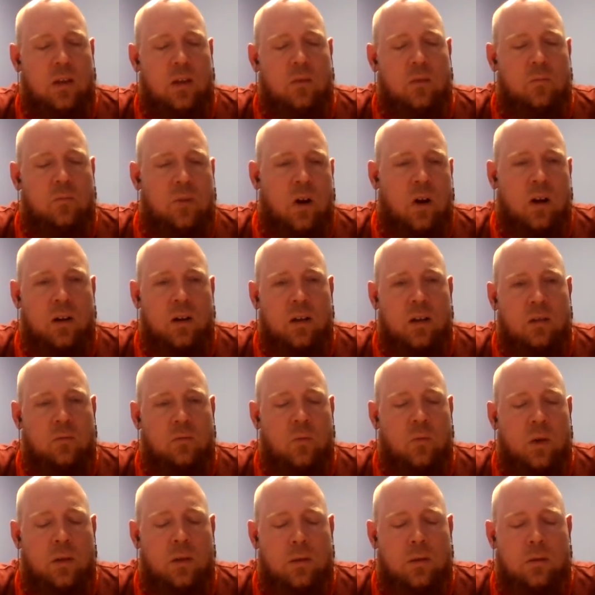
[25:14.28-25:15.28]
brought in
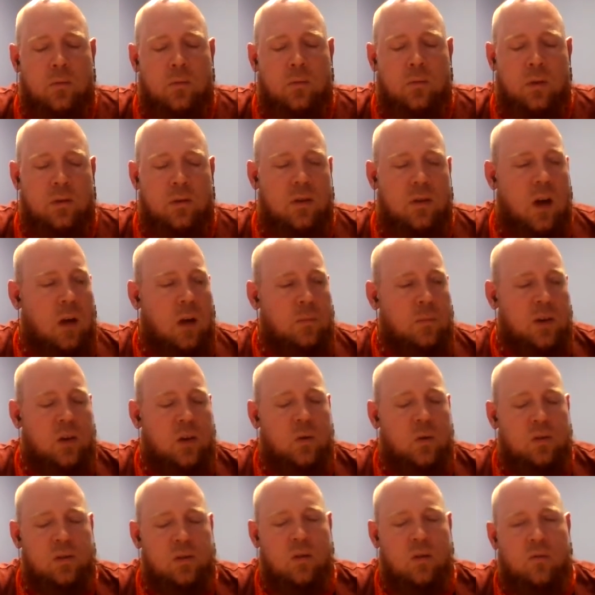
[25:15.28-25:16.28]
with
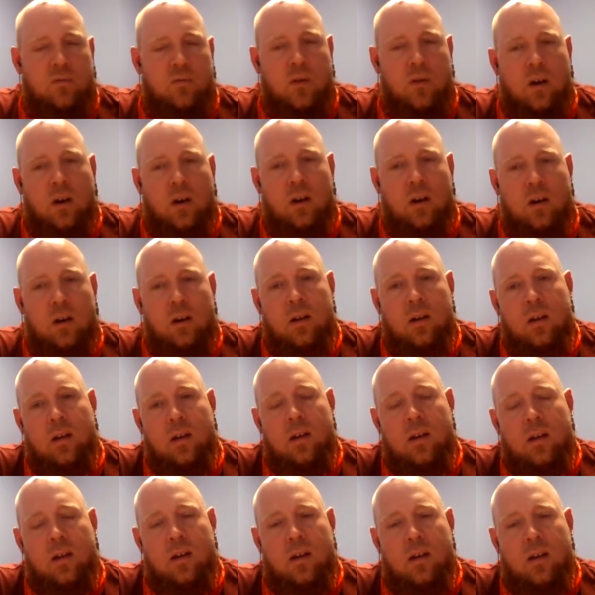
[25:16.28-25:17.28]
Domino so far,
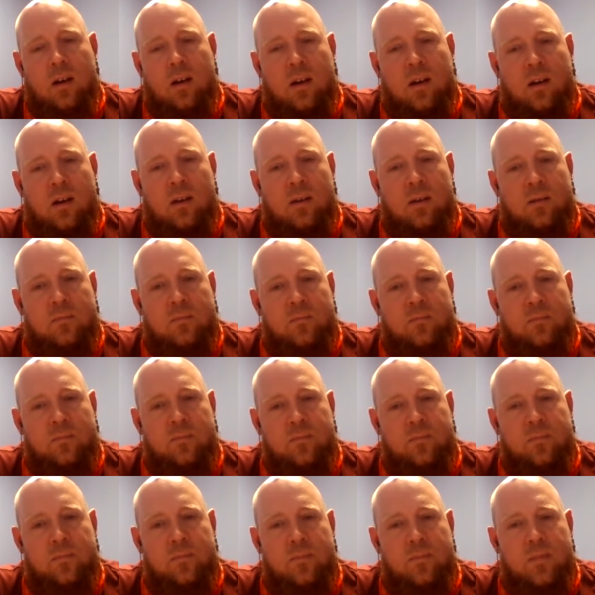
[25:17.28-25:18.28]
um,
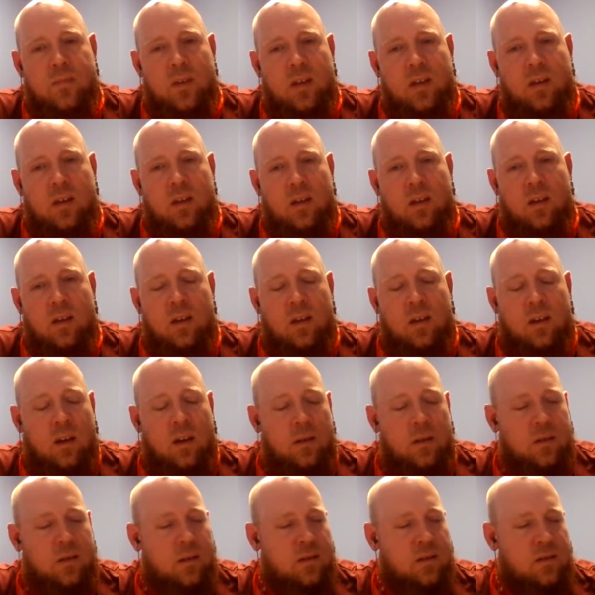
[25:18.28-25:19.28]
and
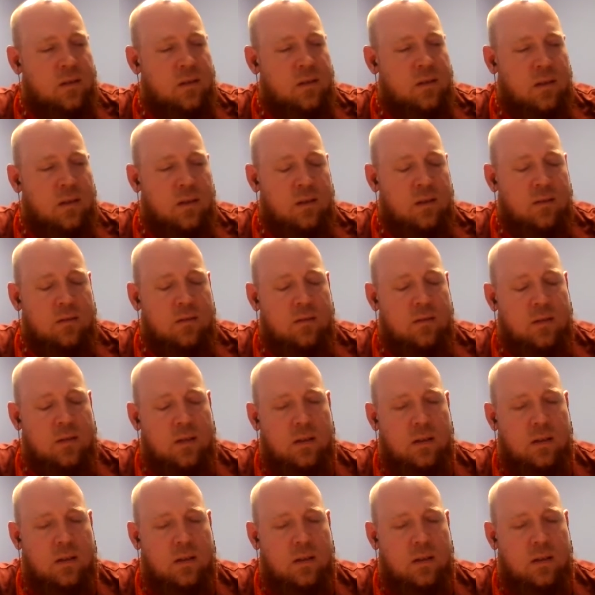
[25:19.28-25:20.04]
I think she,